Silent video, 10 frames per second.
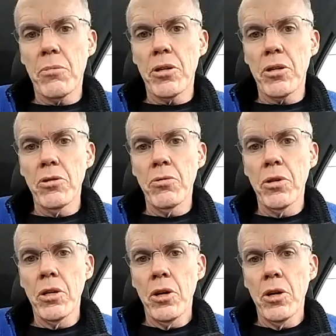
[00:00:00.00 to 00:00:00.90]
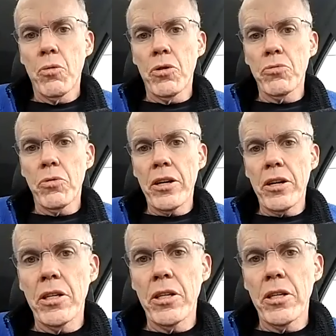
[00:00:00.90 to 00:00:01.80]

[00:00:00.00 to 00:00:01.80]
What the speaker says: a new world record.